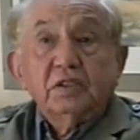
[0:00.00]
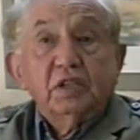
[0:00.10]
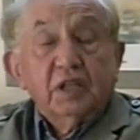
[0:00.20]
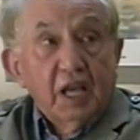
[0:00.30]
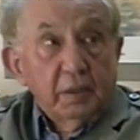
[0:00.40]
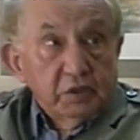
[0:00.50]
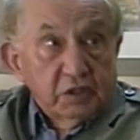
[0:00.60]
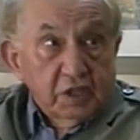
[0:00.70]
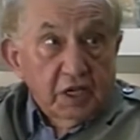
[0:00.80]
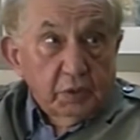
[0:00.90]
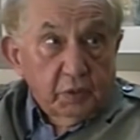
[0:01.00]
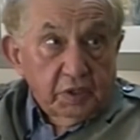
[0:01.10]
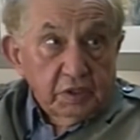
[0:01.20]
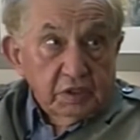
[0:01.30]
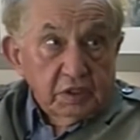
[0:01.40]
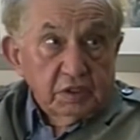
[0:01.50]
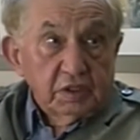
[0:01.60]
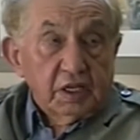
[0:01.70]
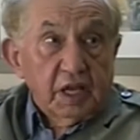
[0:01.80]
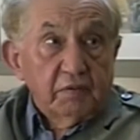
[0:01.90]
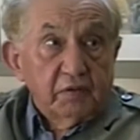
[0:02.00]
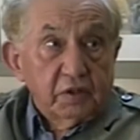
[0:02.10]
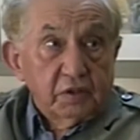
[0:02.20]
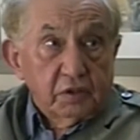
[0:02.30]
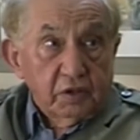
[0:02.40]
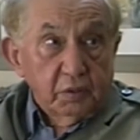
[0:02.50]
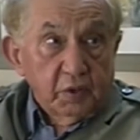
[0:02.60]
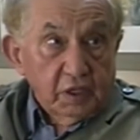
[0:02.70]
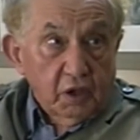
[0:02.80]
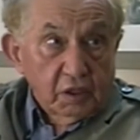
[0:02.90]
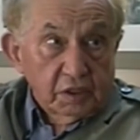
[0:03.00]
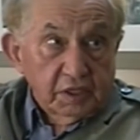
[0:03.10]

And she came and stayed with us. She came for a 3-week